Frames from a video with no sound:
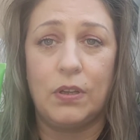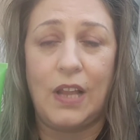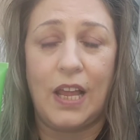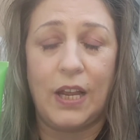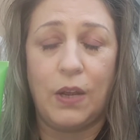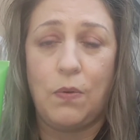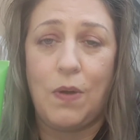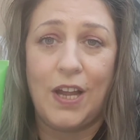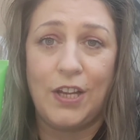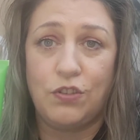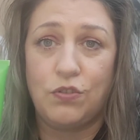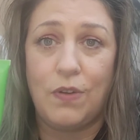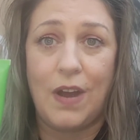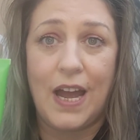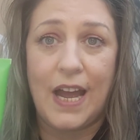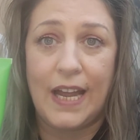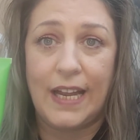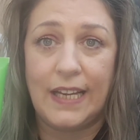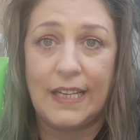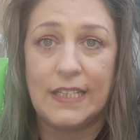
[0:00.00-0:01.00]
like quite
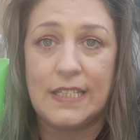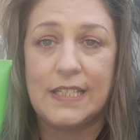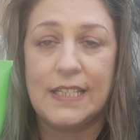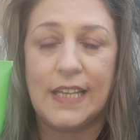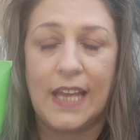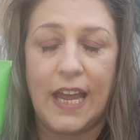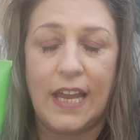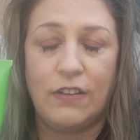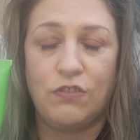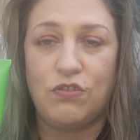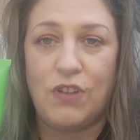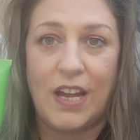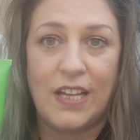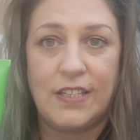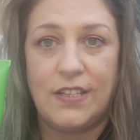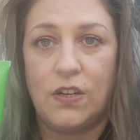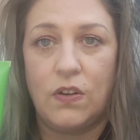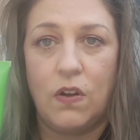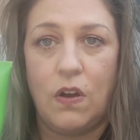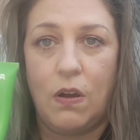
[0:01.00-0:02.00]
dry skin, dry
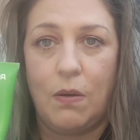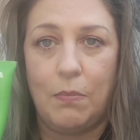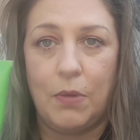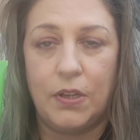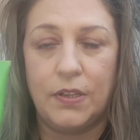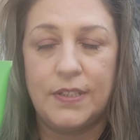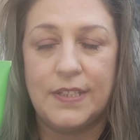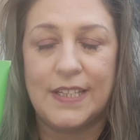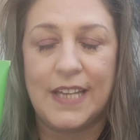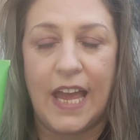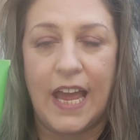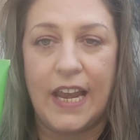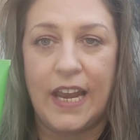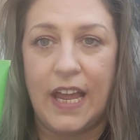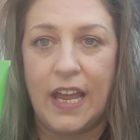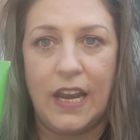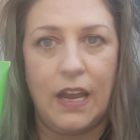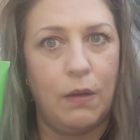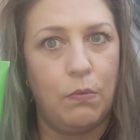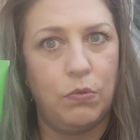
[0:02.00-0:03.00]
to normal skin,
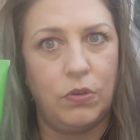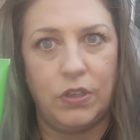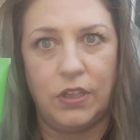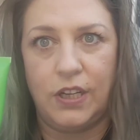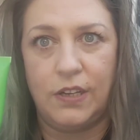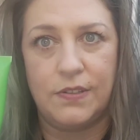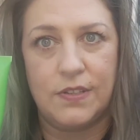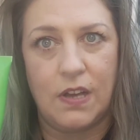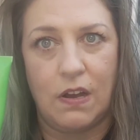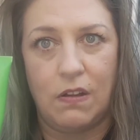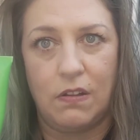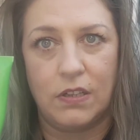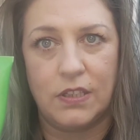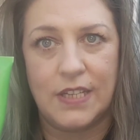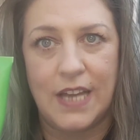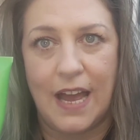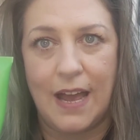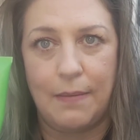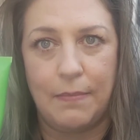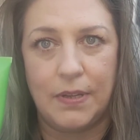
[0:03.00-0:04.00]
and I wouldn't use it all the
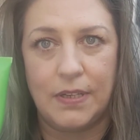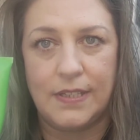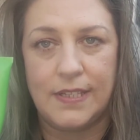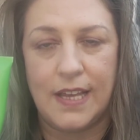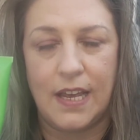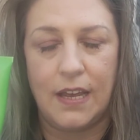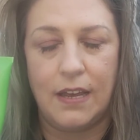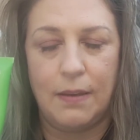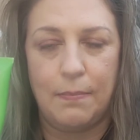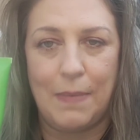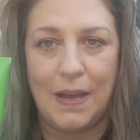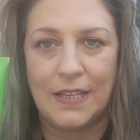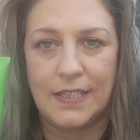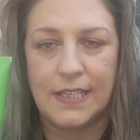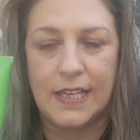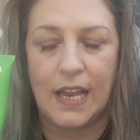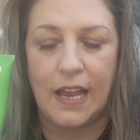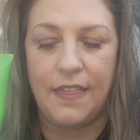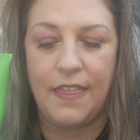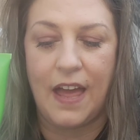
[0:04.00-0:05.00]
time as a
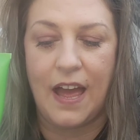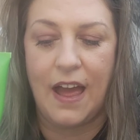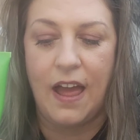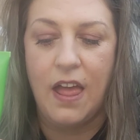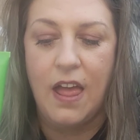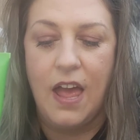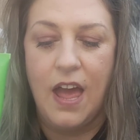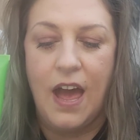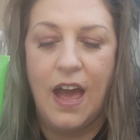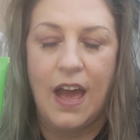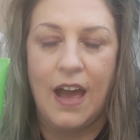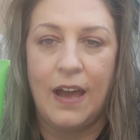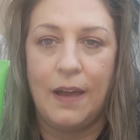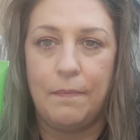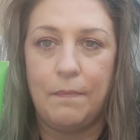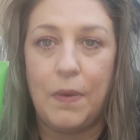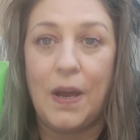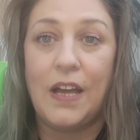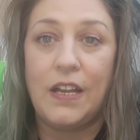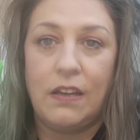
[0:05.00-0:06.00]
mask like that,
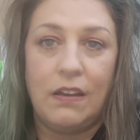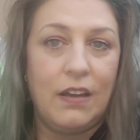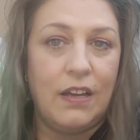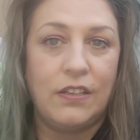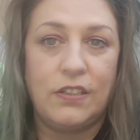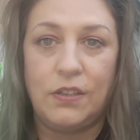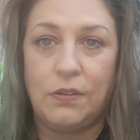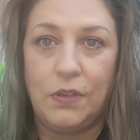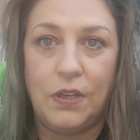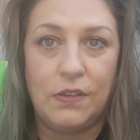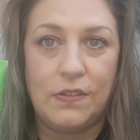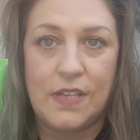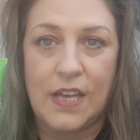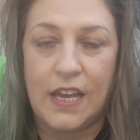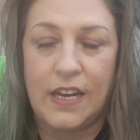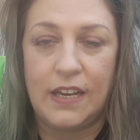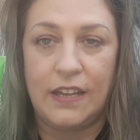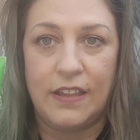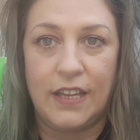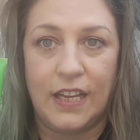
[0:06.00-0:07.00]
but I do use
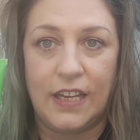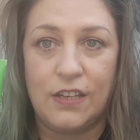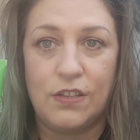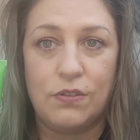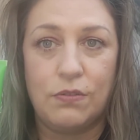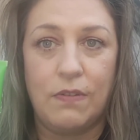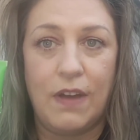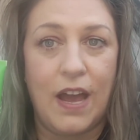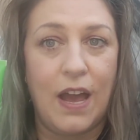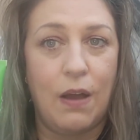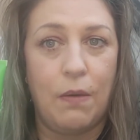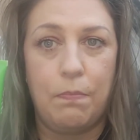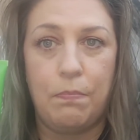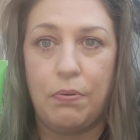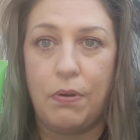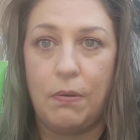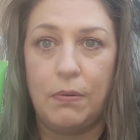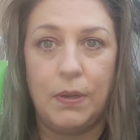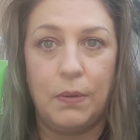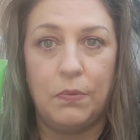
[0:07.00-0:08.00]
it and I think it's great. I
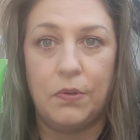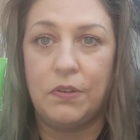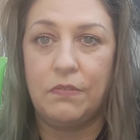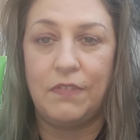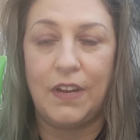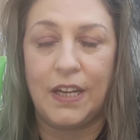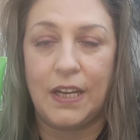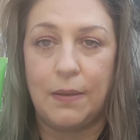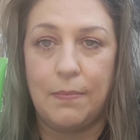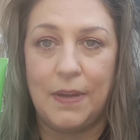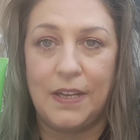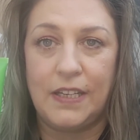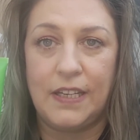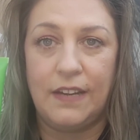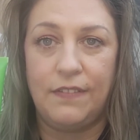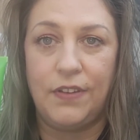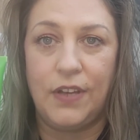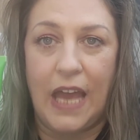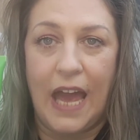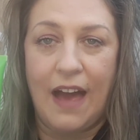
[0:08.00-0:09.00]
probably wouldn't recommend
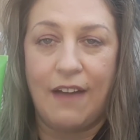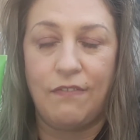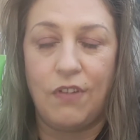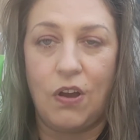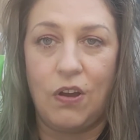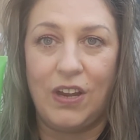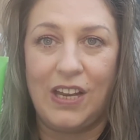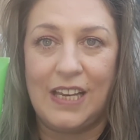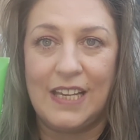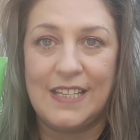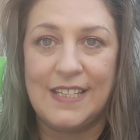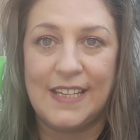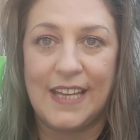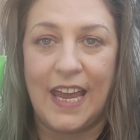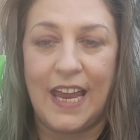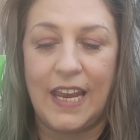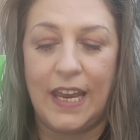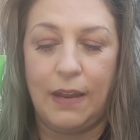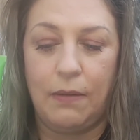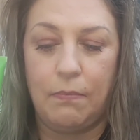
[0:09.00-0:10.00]
it if you have oily
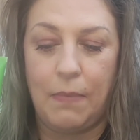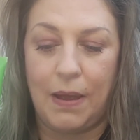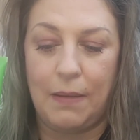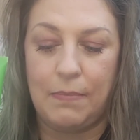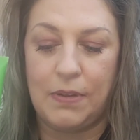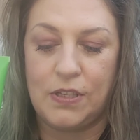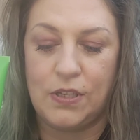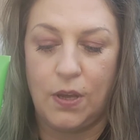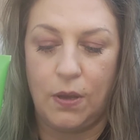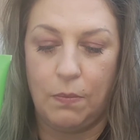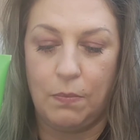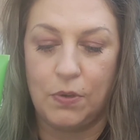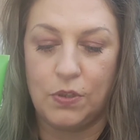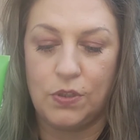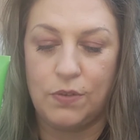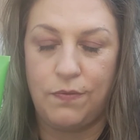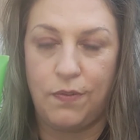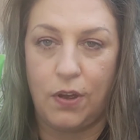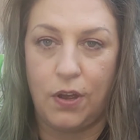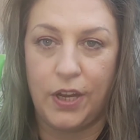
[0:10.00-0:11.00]
skin. It might be too
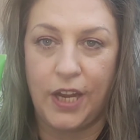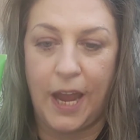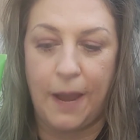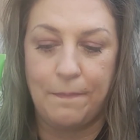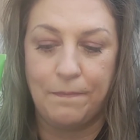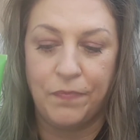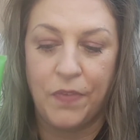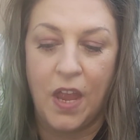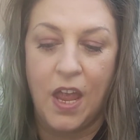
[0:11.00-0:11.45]
much for you.